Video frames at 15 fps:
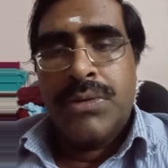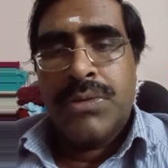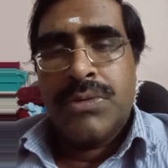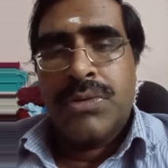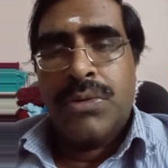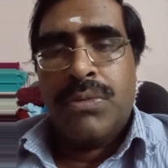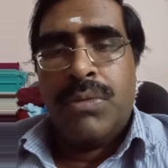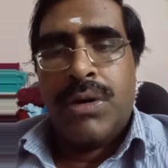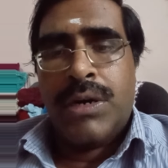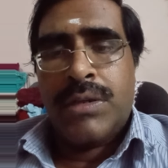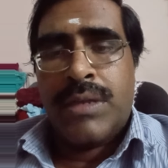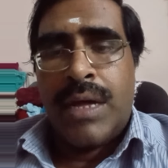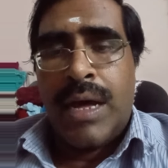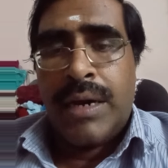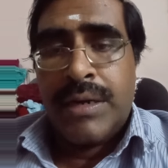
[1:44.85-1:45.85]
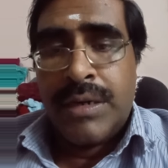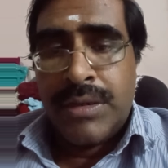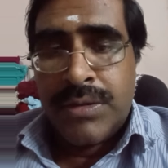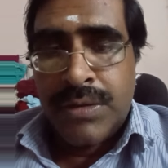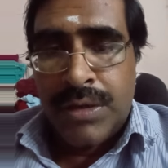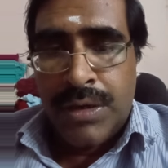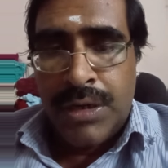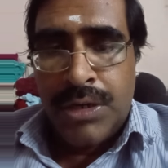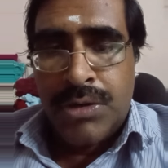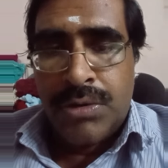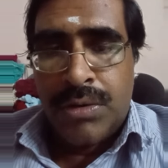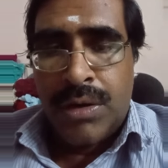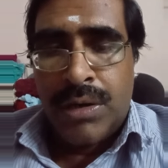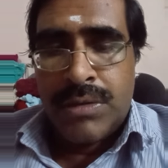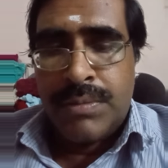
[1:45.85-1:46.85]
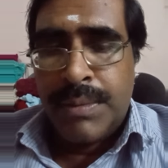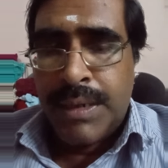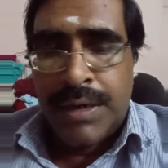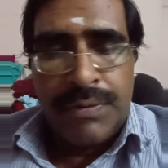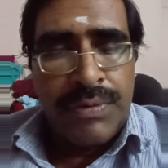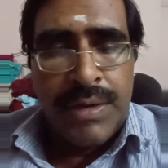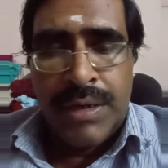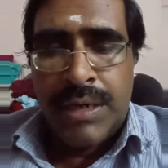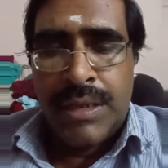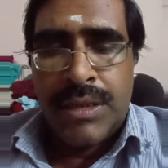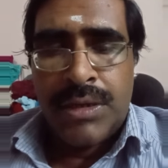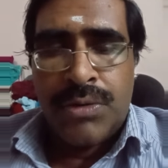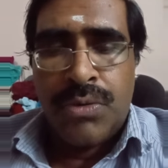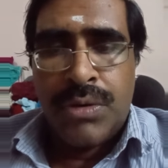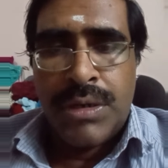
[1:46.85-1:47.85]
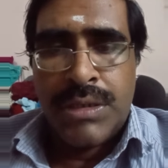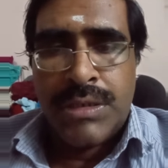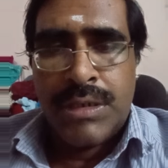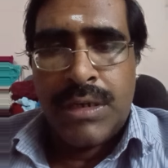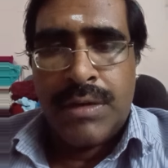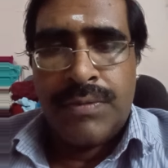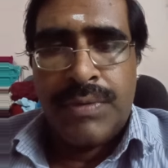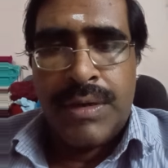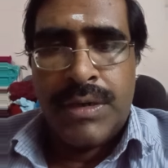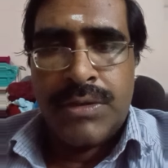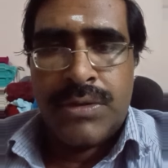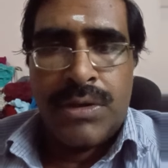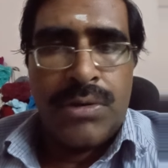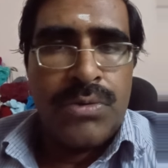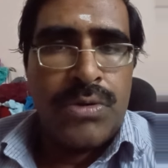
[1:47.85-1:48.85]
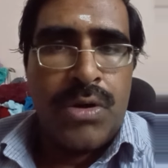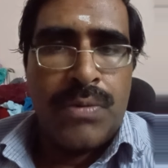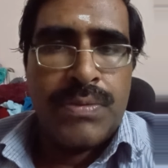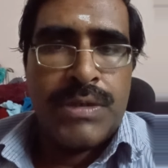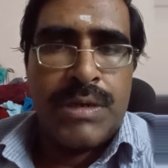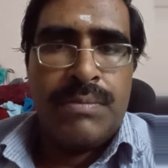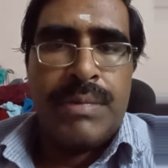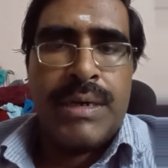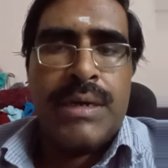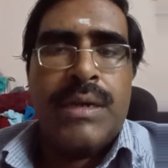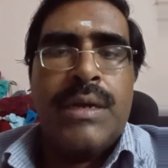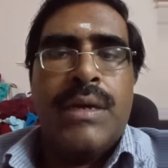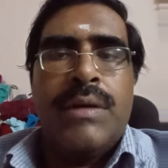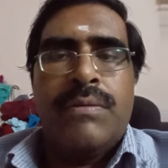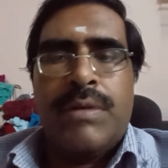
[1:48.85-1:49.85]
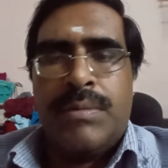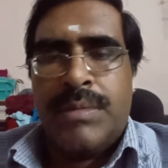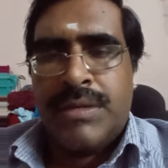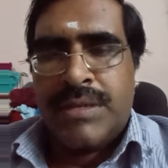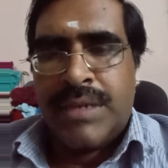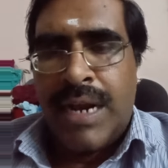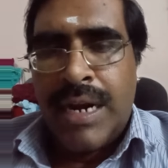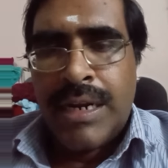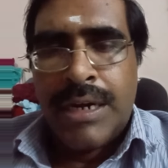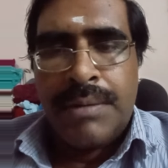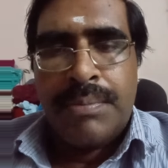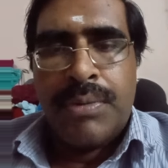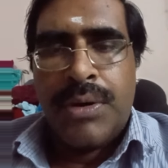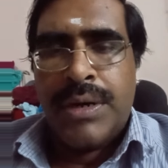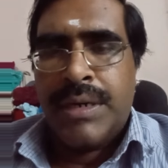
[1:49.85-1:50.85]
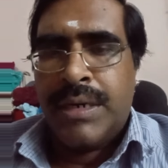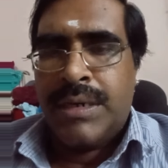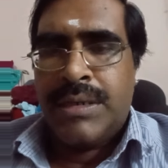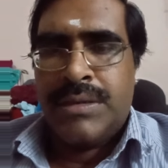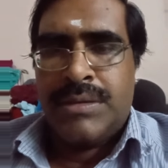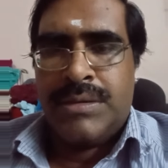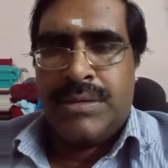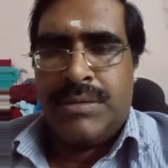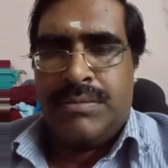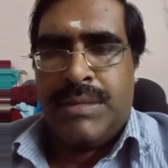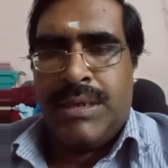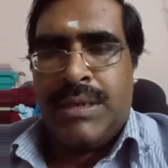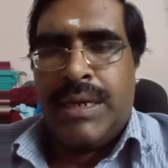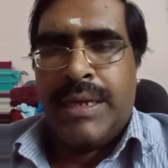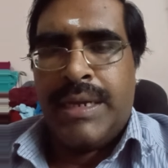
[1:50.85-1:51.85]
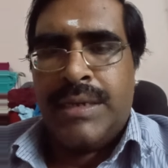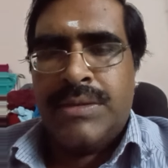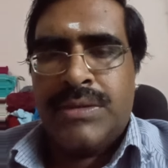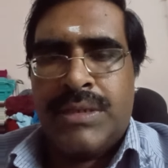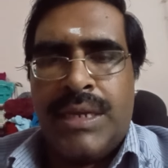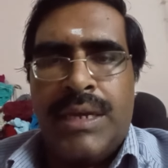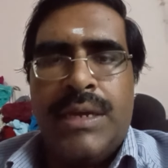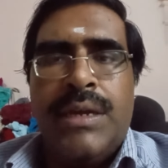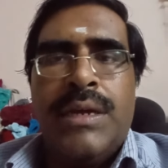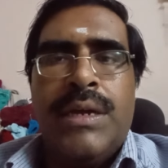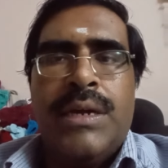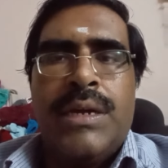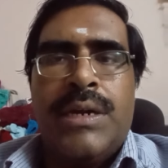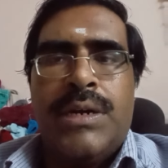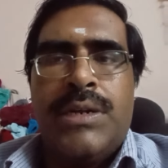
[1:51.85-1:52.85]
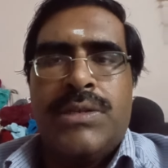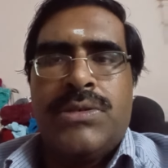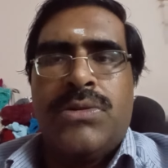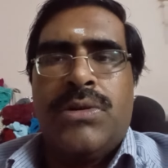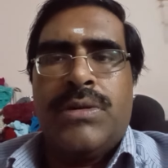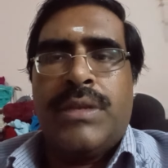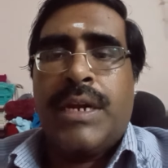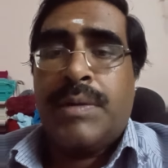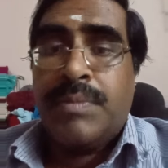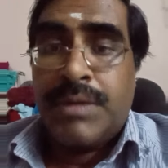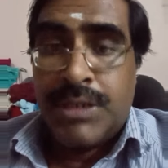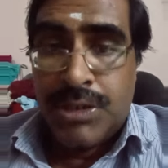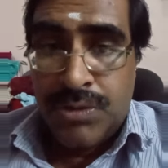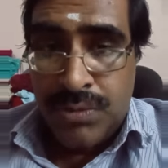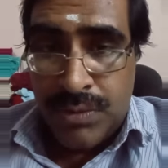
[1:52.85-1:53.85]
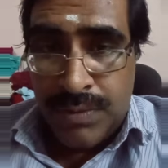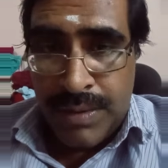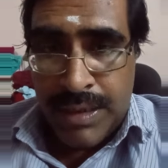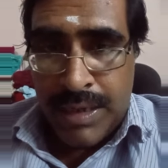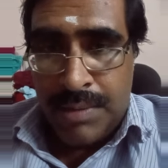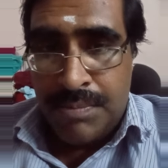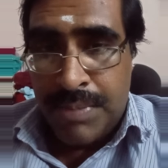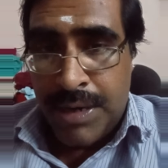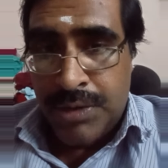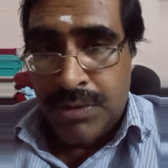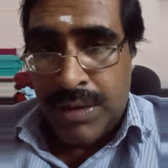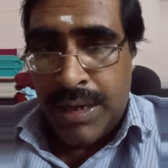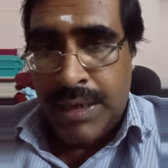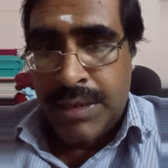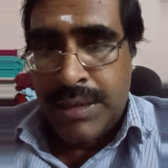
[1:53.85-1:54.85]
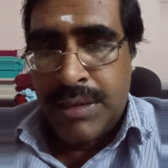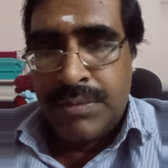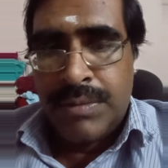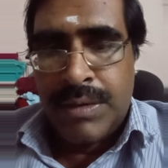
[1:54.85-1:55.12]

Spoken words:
so, what are the hurdles he need to cross? I mean, definitely the core engineering field is a good option, but from the salary point, it is. I mean, I can say it is not that much good when compared to an IT.